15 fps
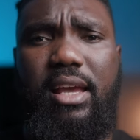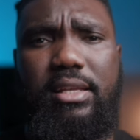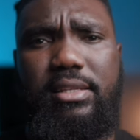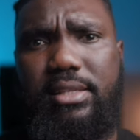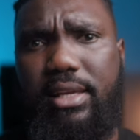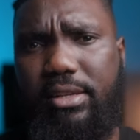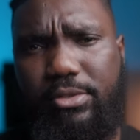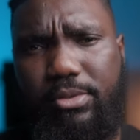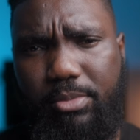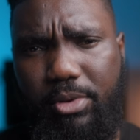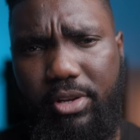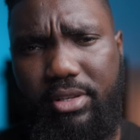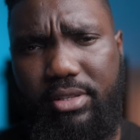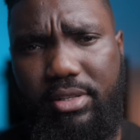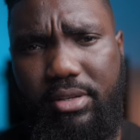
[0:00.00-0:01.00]
and send it to me
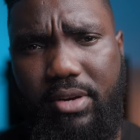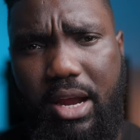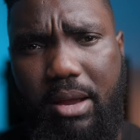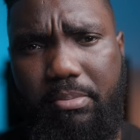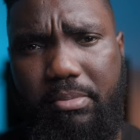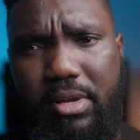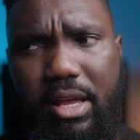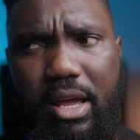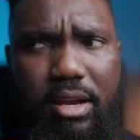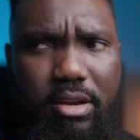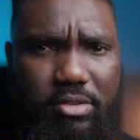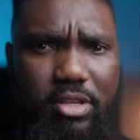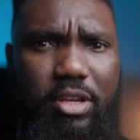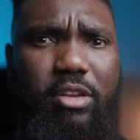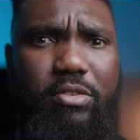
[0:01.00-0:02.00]
on Instagram. And
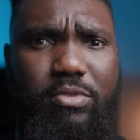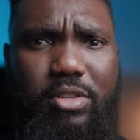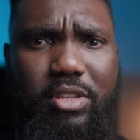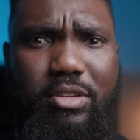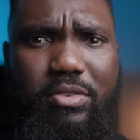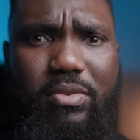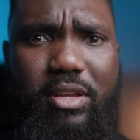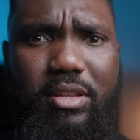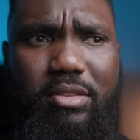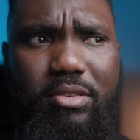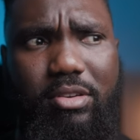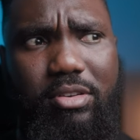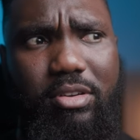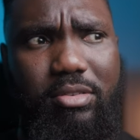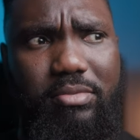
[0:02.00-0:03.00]
I'll tell you if you did great
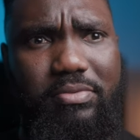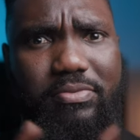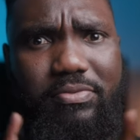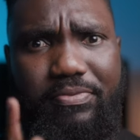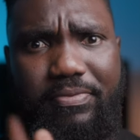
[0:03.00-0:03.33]
or not.